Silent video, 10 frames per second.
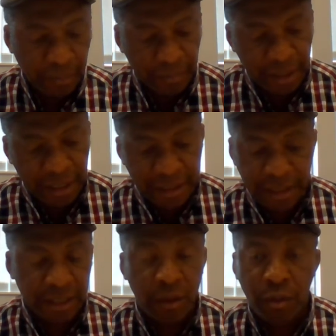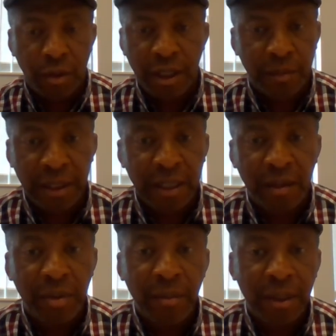And as I said, we don't expect
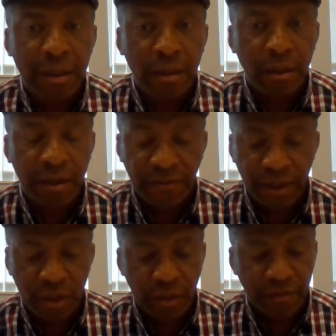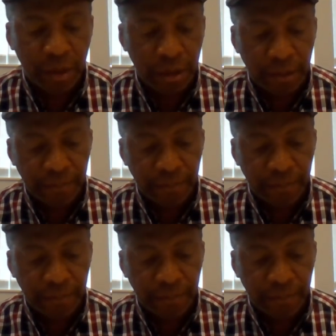any payment in the first 12 months.